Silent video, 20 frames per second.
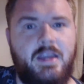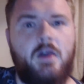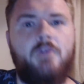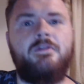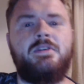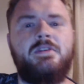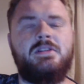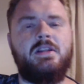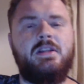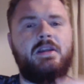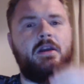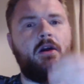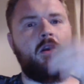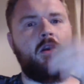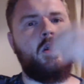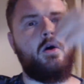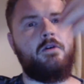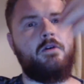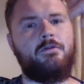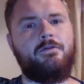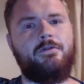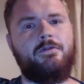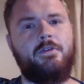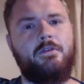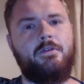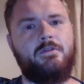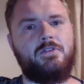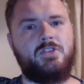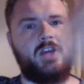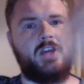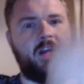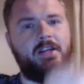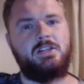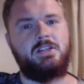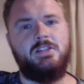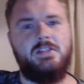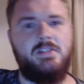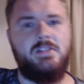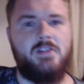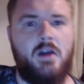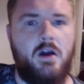Obviously, a lot of the changes